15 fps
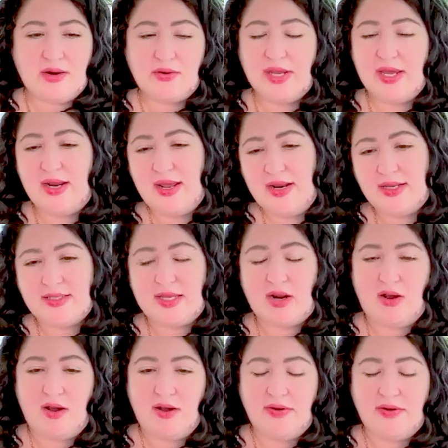I don't get headaches that
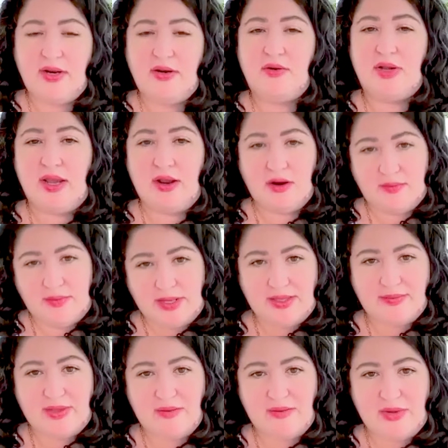often. I don't care about
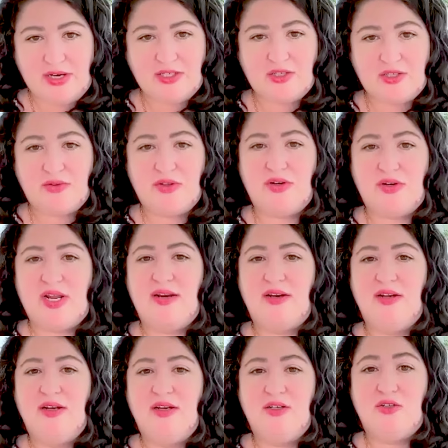them that much. So they're
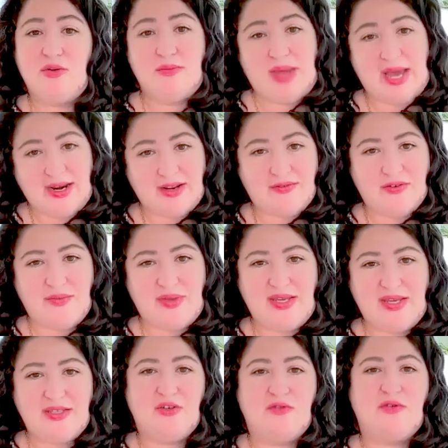not dramatic for
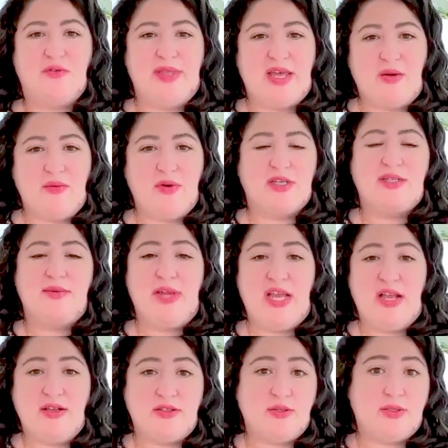me. So for me, that works.
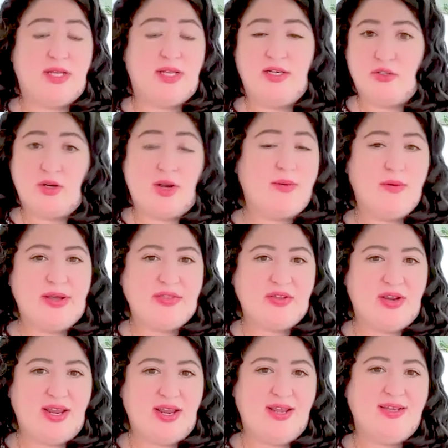Somebody else who's a lot of drama about
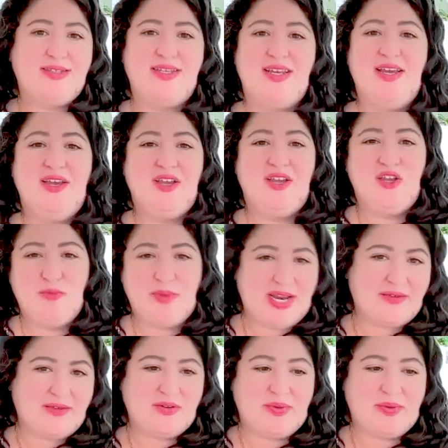their headaches, you
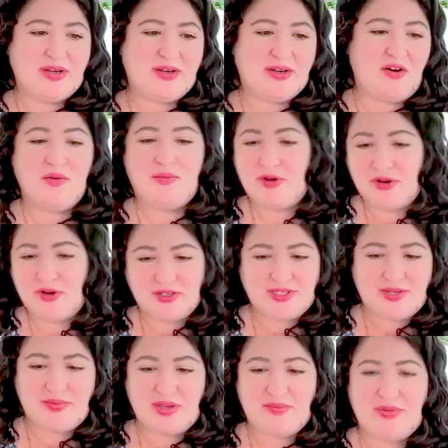might have to pick heartburn or
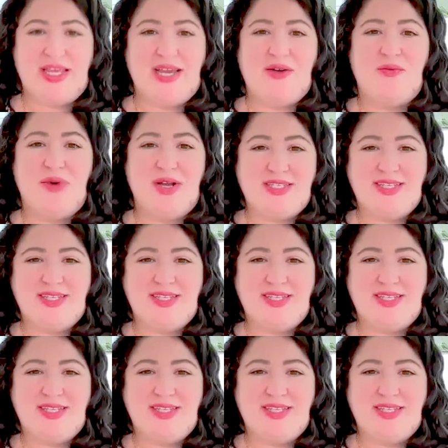something. But like,